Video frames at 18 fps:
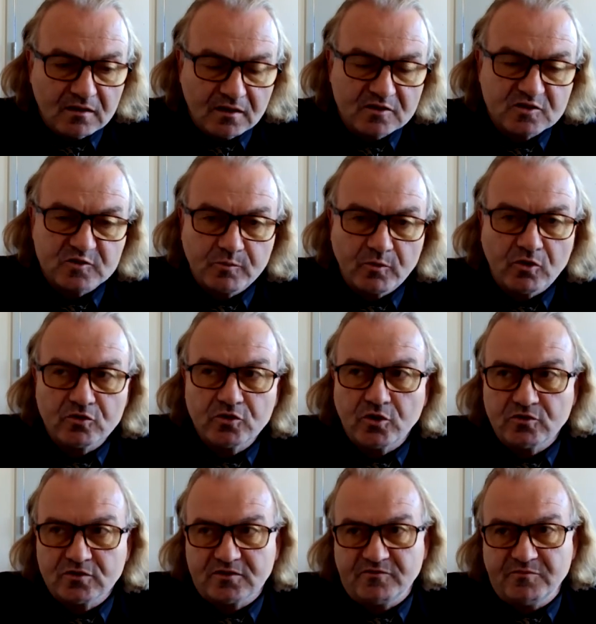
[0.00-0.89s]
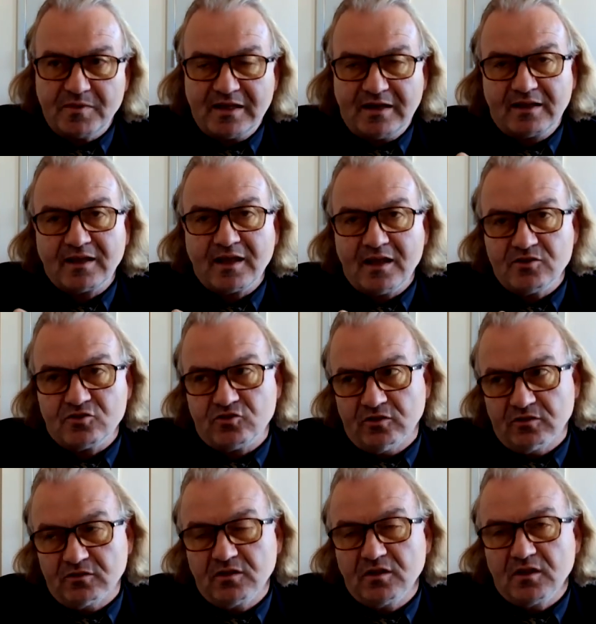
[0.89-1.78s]
a small dose of
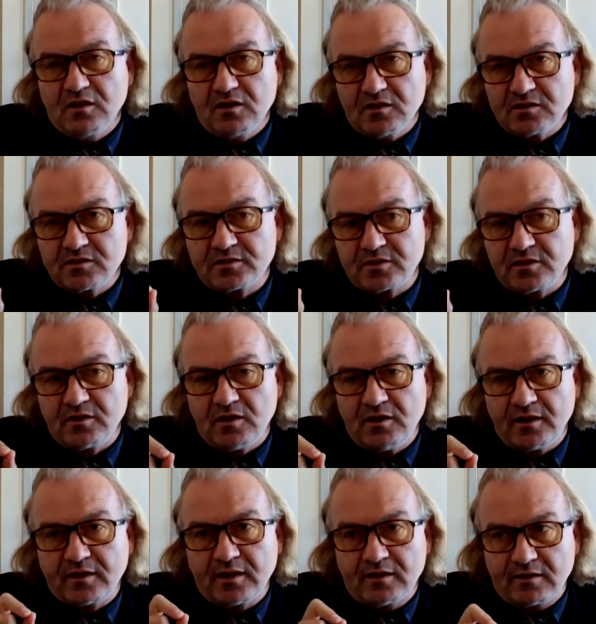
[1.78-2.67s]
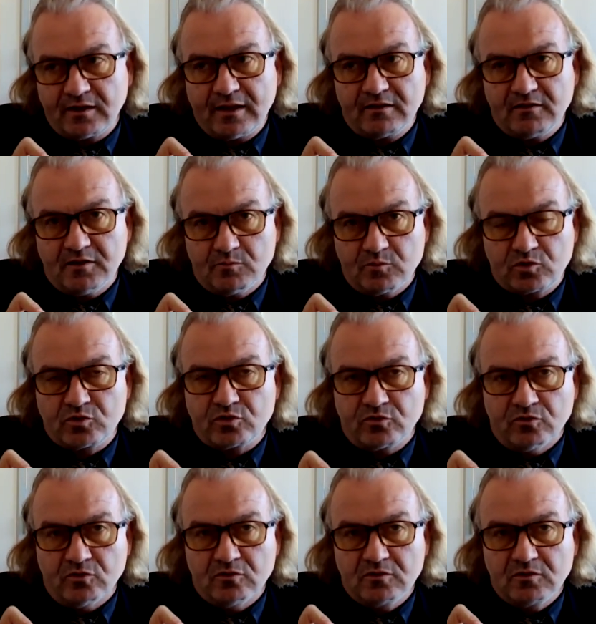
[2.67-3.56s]
medication certainly can get them
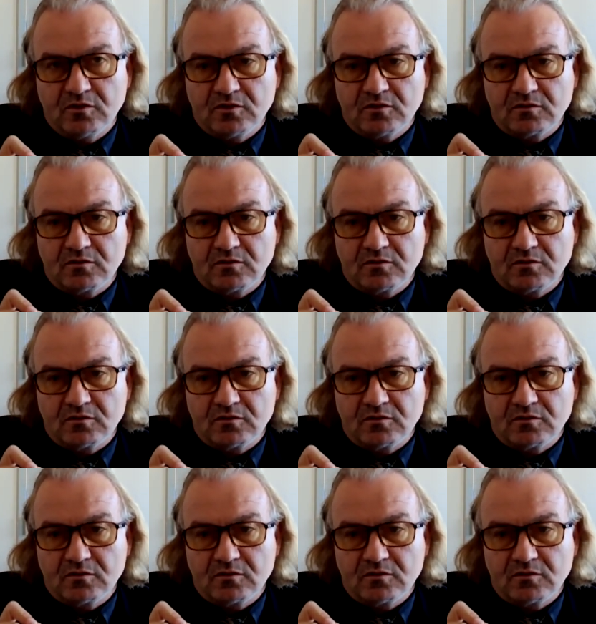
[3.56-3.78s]
through